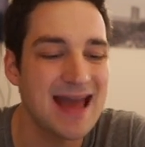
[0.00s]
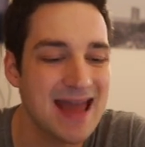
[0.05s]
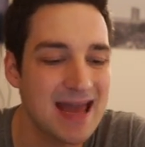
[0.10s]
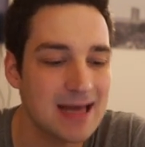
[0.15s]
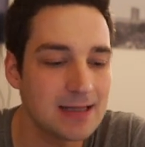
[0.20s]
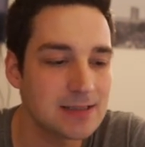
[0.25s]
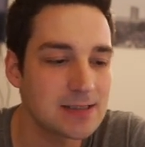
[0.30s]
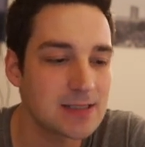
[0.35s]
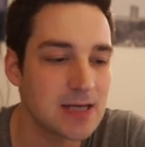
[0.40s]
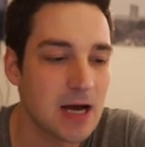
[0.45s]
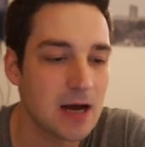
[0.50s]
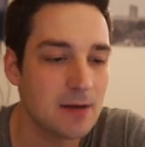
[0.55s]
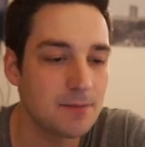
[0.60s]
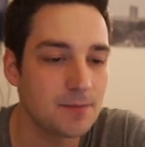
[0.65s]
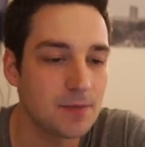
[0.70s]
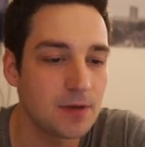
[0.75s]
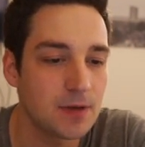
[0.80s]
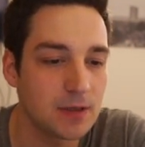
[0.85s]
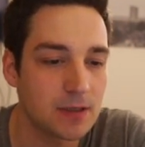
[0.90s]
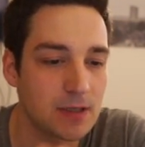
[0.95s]
ends
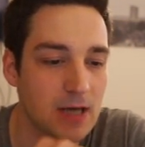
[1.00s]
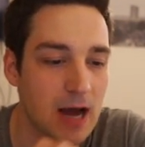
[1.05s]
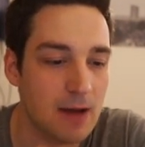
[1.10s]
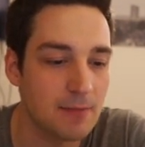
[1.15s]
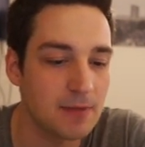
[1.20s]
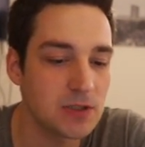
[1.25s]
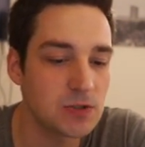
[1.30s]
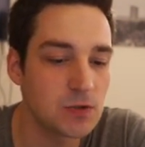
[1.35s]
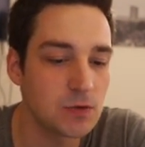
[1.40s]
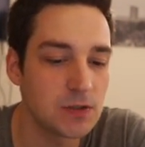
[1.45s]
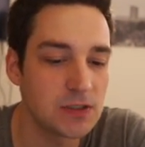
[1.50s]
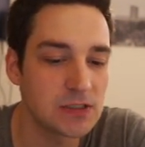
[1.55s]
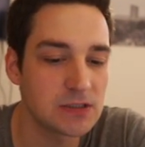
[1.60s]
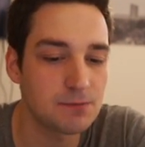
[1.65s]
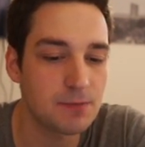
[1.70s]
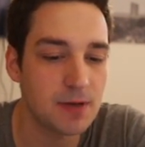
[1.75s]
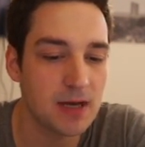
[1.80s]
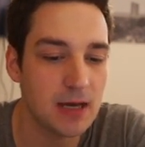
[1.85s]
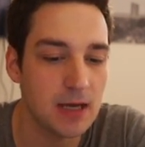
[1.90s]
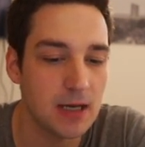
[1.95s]
up coming to this
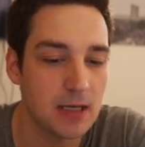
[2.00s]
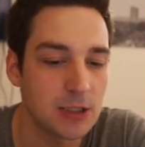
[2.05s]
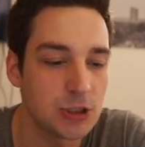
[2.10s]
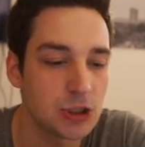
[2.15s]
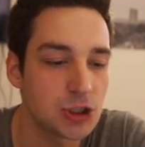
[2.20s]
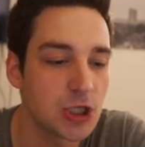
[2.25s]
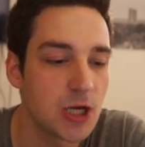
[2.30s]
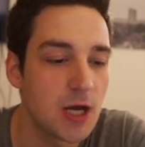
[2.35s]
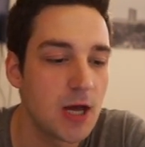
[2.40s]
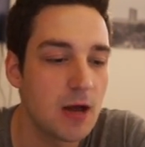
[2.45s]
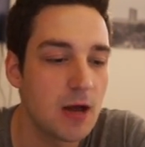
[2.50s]
page